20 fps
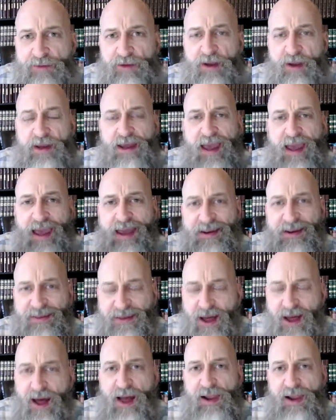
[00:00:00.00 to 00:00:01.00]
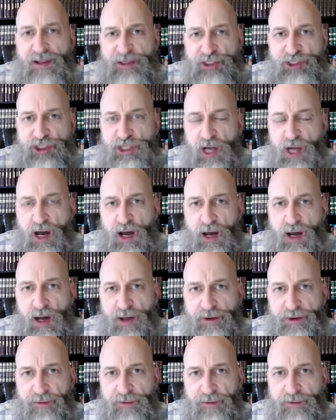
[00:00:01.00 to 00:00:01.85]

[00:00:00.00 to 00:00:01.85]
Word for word: acknowledge God.